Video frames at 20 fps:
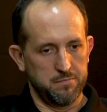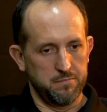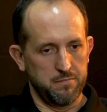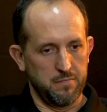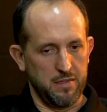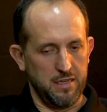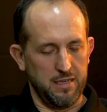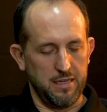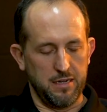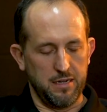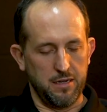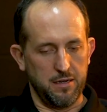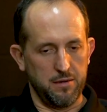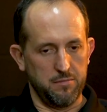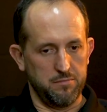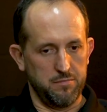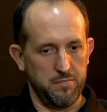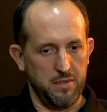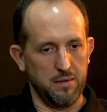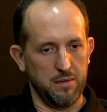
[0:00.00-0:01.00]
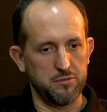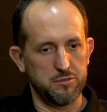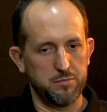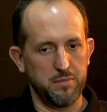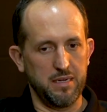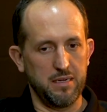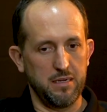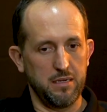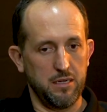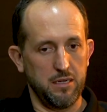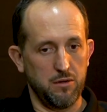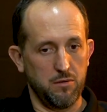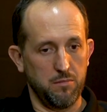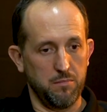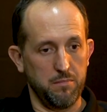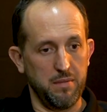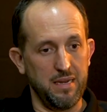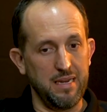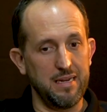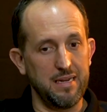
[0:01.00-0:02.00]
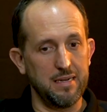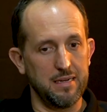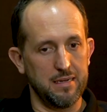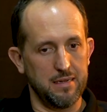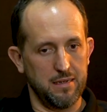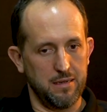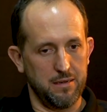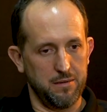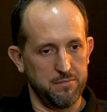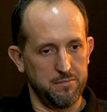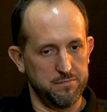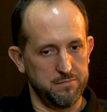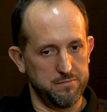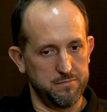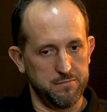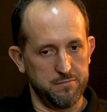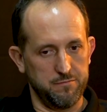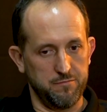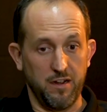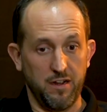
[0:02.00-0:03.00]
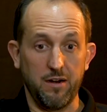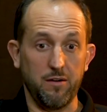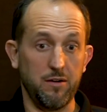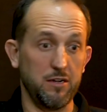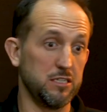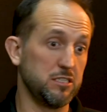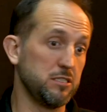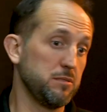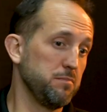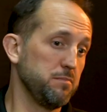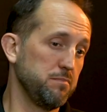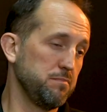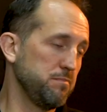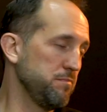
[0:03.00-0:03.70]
It helps me, meet various,